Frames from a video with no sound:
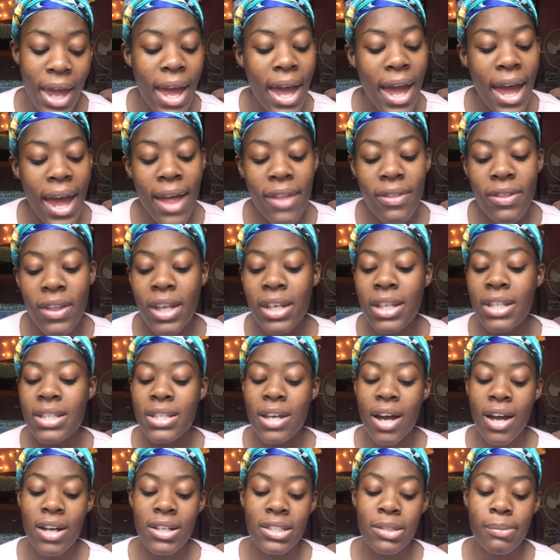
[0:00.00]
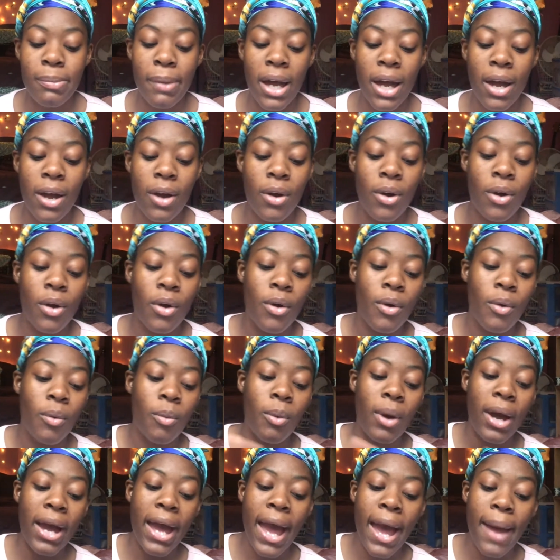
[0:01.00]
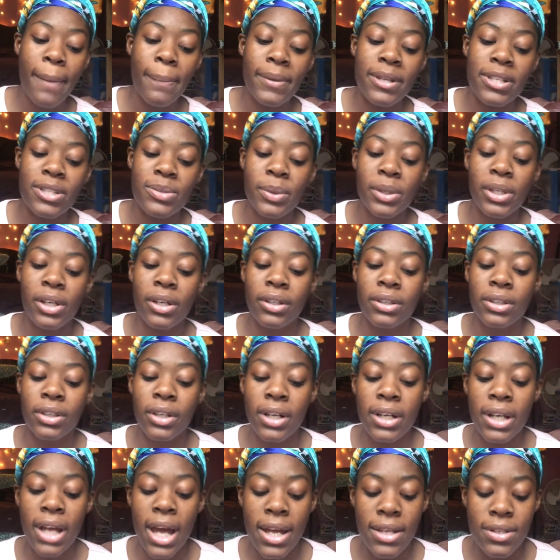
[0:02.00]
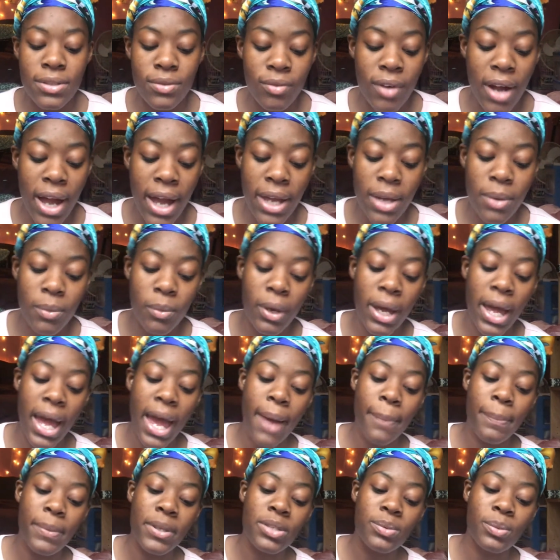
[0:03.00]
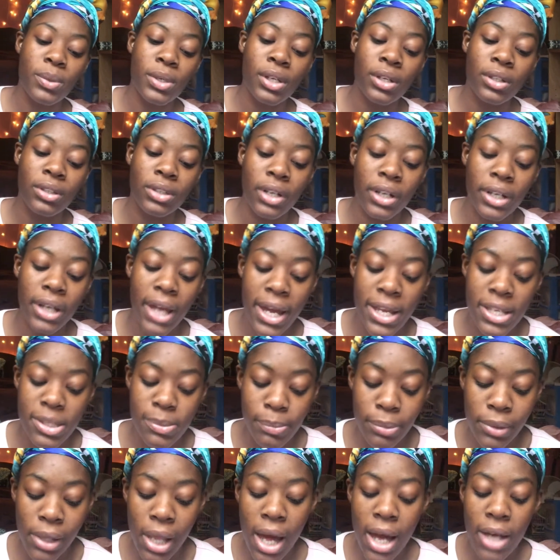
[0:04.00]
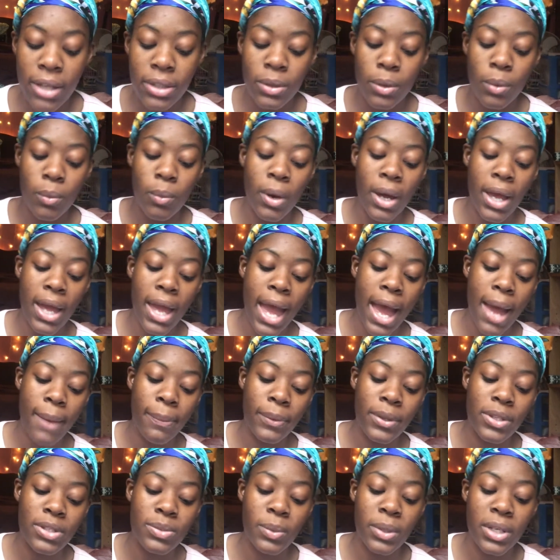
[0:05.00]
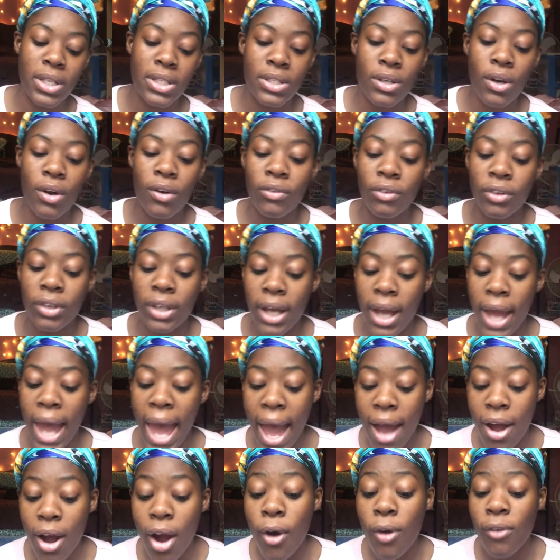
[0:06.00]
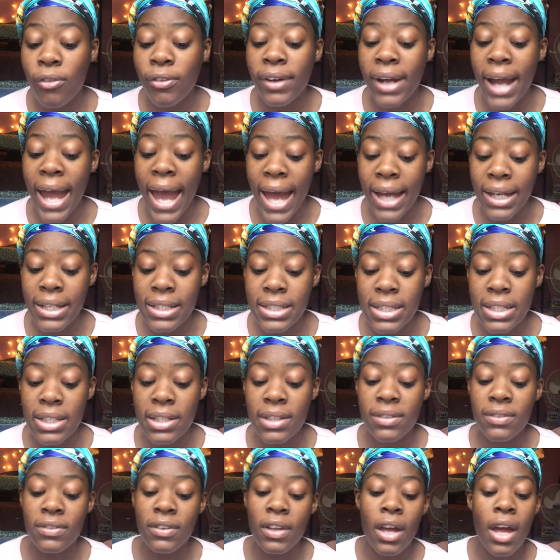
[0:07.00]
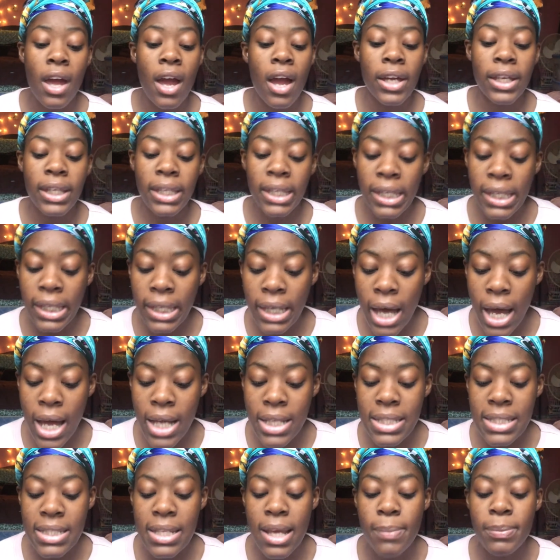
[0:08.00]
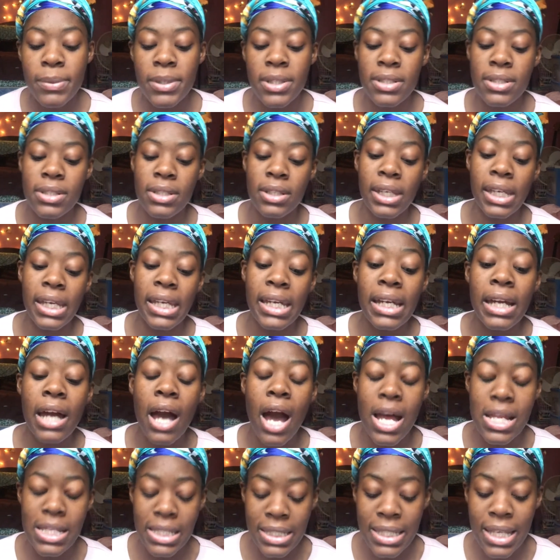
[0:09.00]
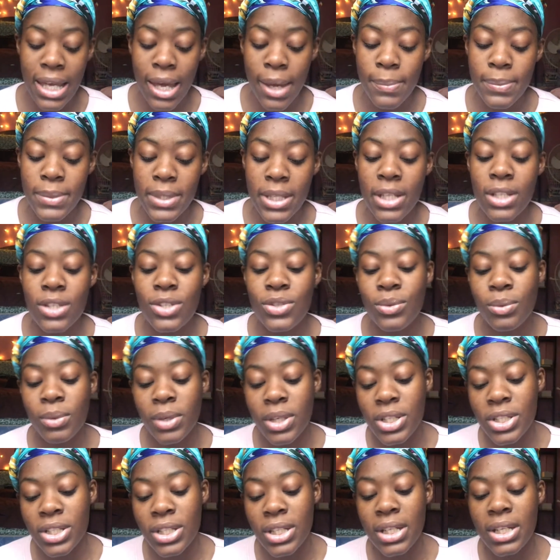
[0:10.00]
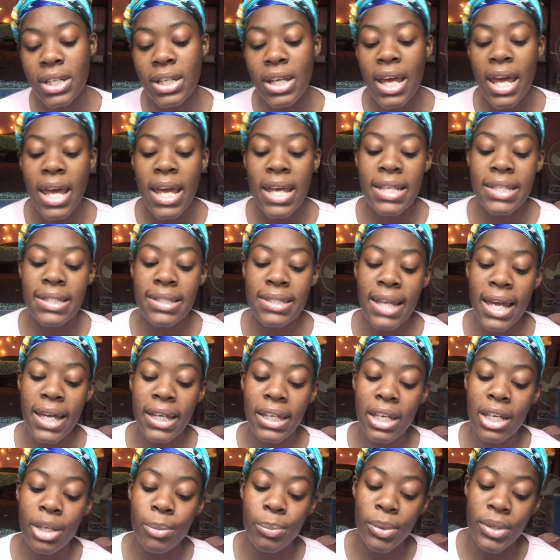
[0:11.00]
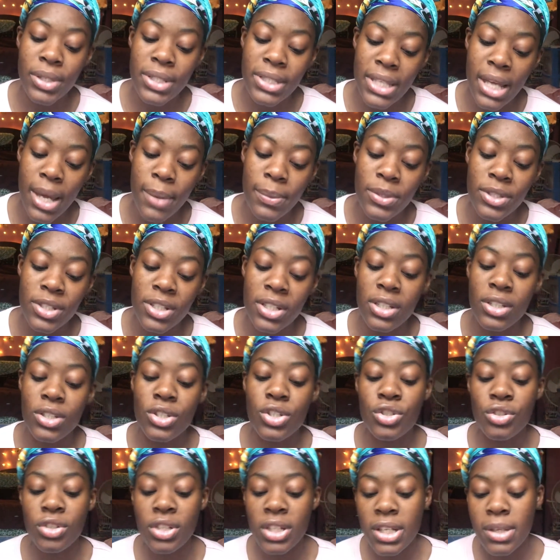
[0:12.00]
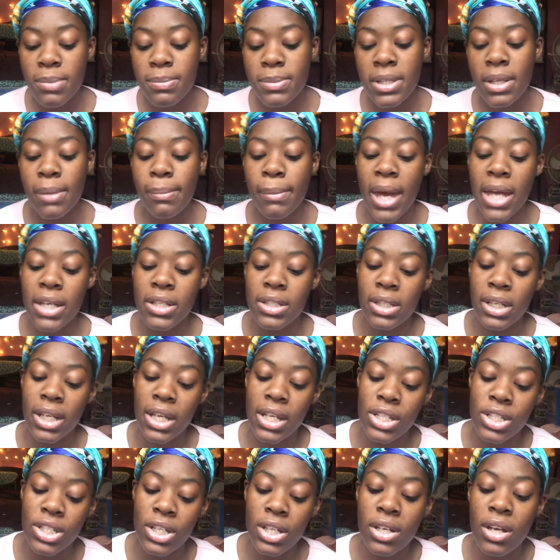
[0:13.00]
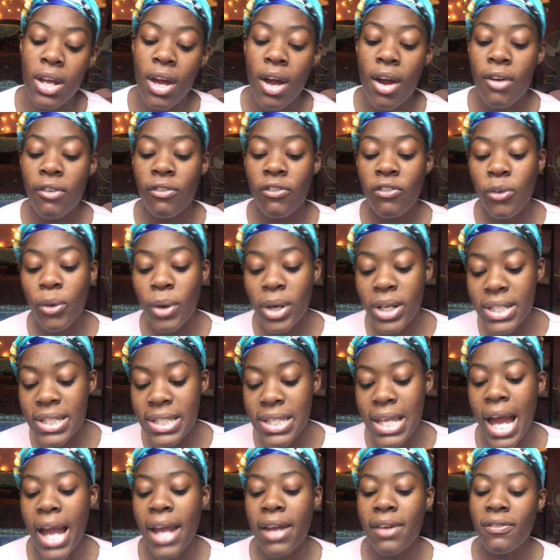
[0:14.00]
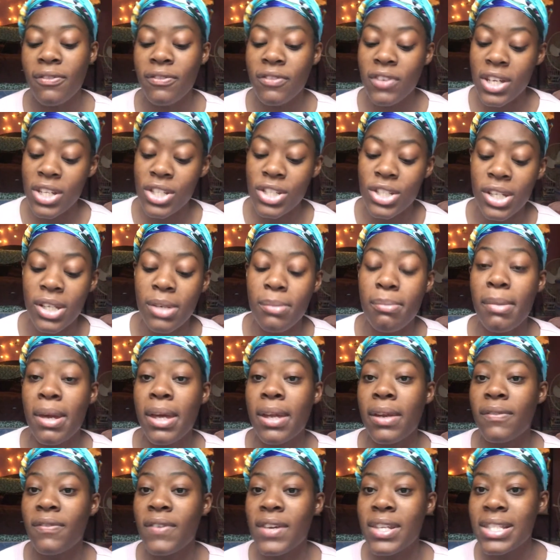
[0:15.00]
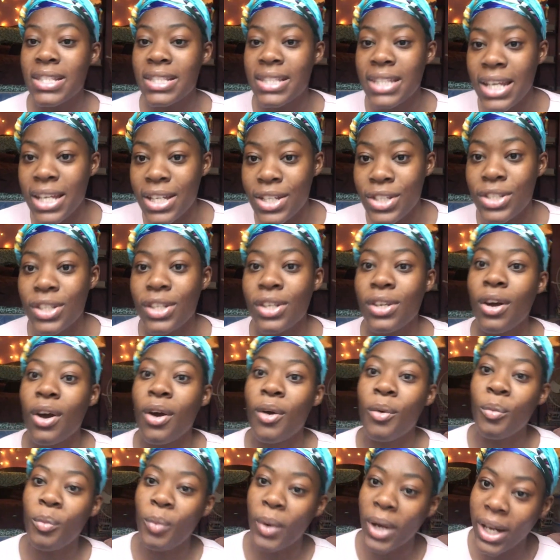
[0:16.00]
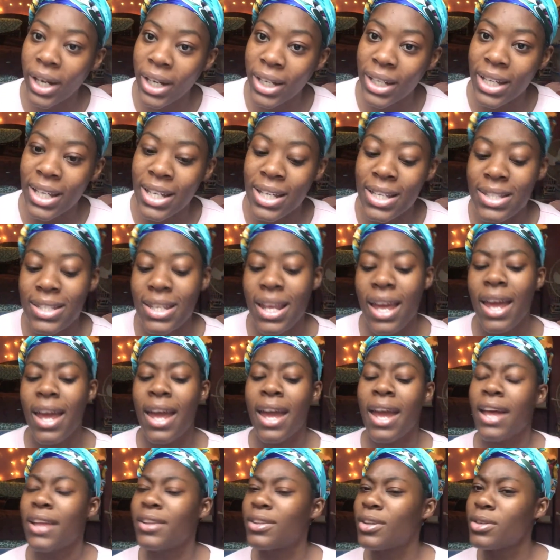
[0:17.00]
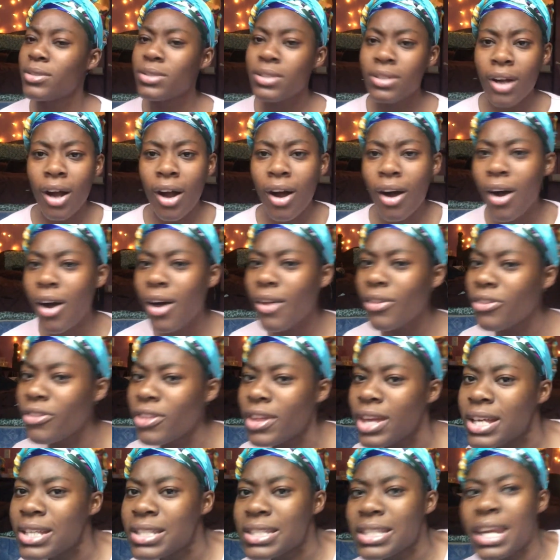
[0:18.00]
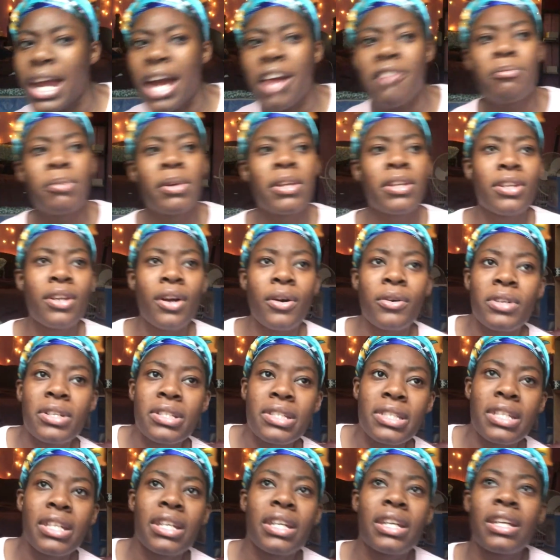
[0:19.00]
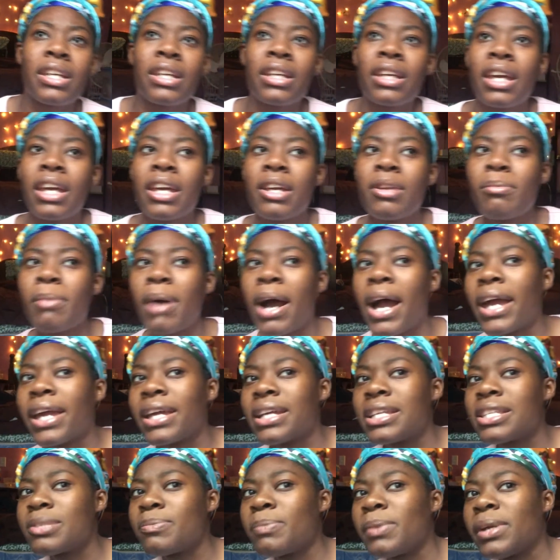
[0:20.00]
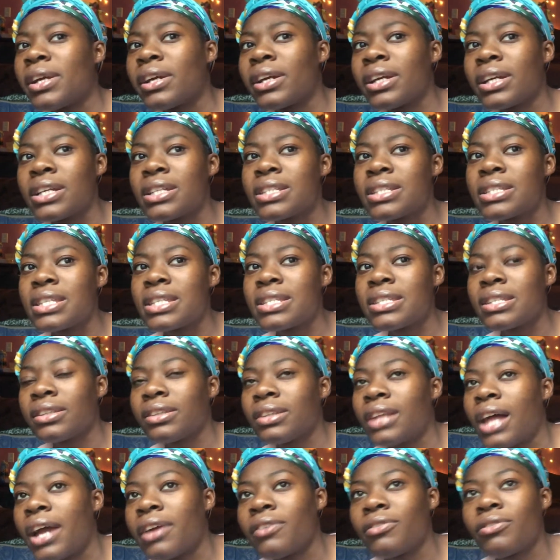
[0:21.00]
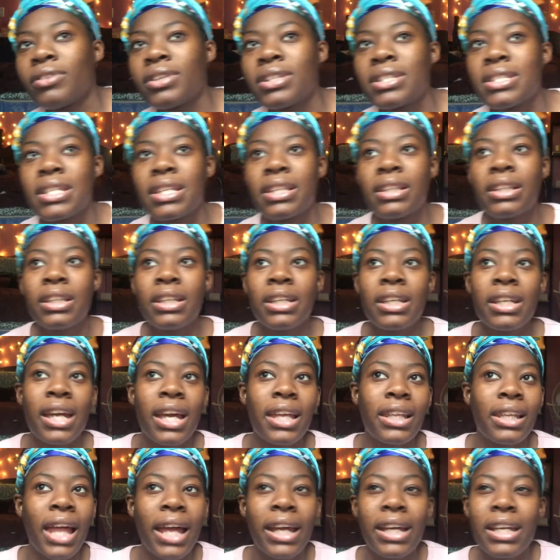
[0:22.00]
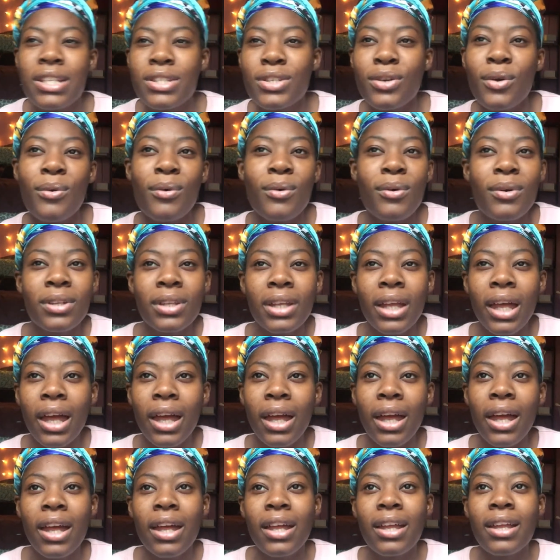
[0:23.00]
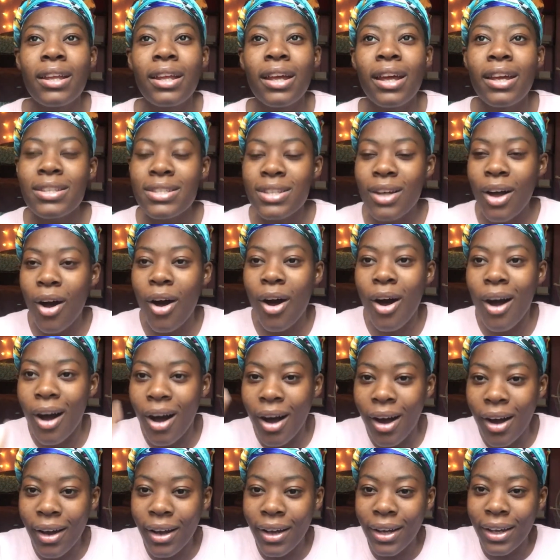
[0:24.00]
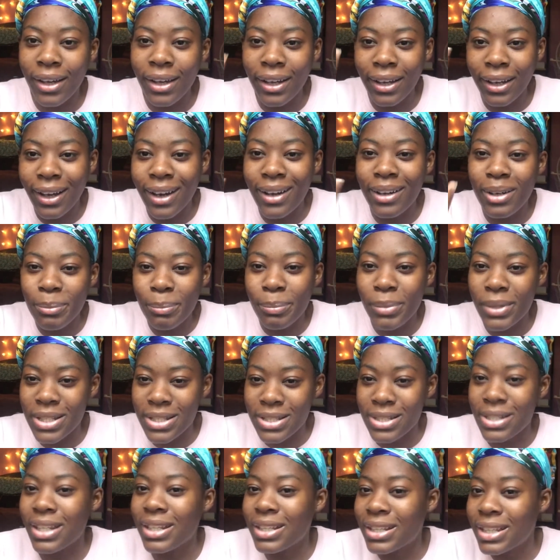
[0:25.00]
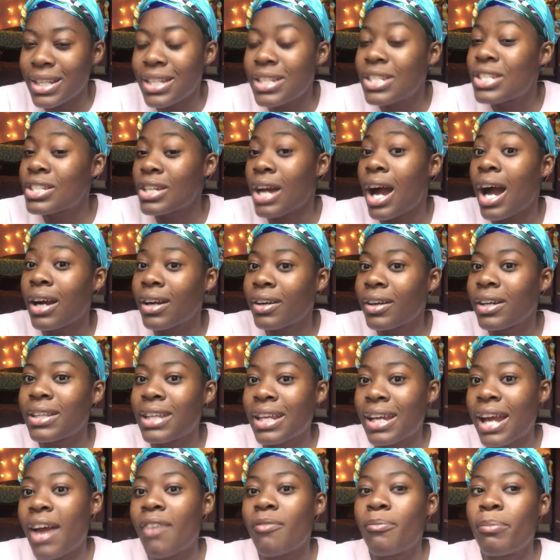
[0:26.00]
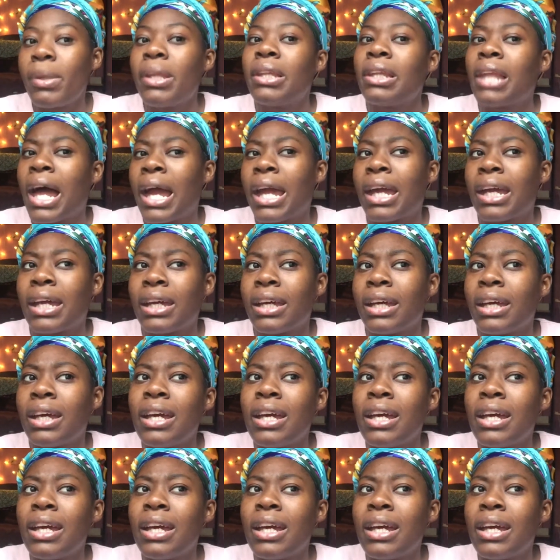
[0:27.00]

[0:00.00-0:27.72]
And then it talks about what happens when your third eye is right, what happens when your third eye is blocked, what happens when it's over overactive, key concept, key concepts, intuition, psychic perception, dreams, imagination, foresight, vision, manifestation, awareness. And those are all things that I've been noticing in my experiences in life recently and like it's cool that it's all encompassed in this chakra that I've been like